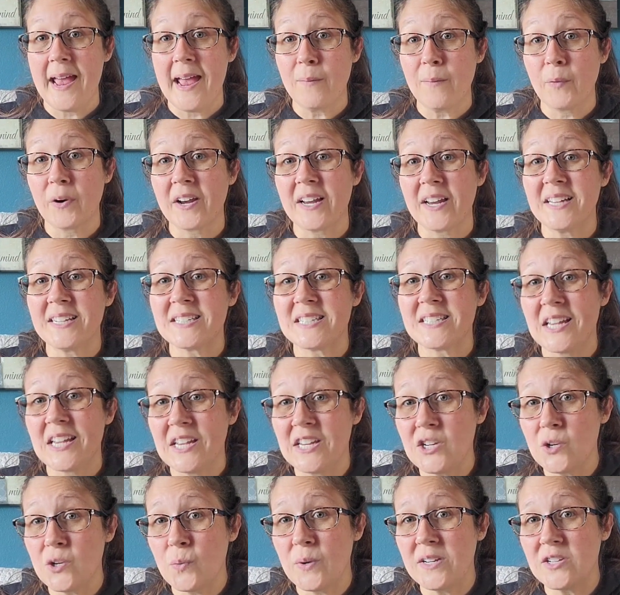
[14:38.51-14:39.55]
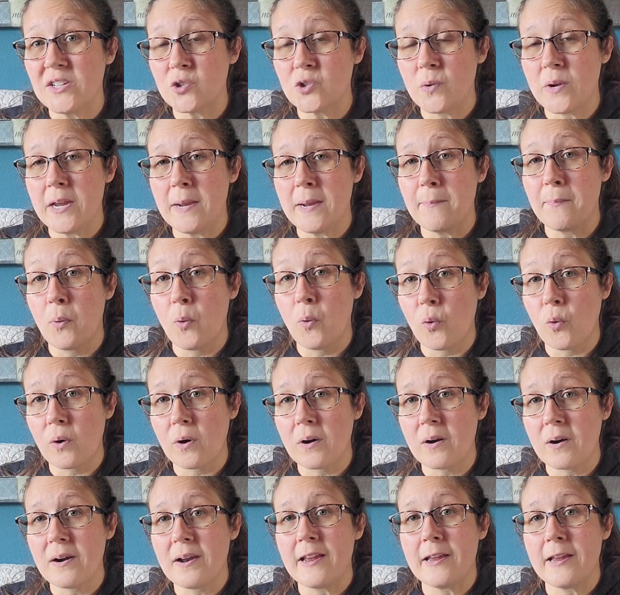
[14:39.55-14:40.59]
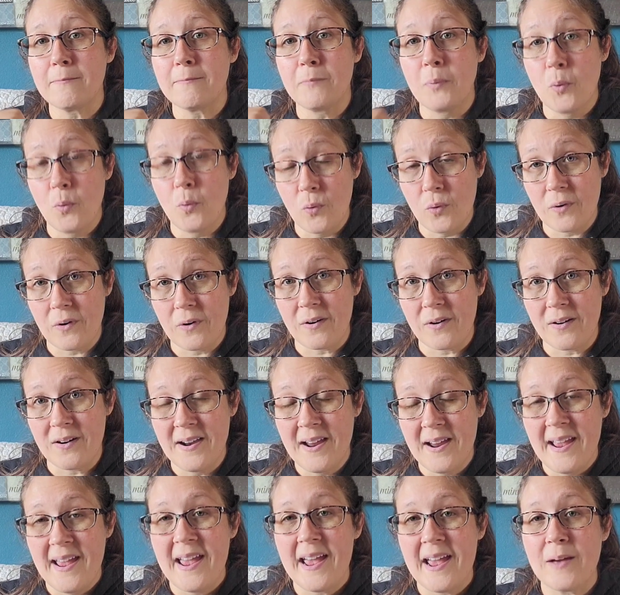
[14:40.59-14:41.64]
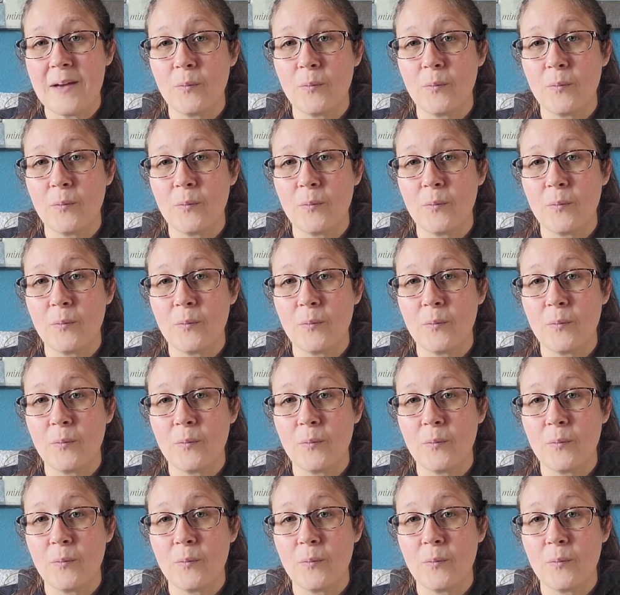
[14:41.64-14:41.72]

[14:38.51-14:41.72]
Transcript: And we're continuing to eat poorer and poorer,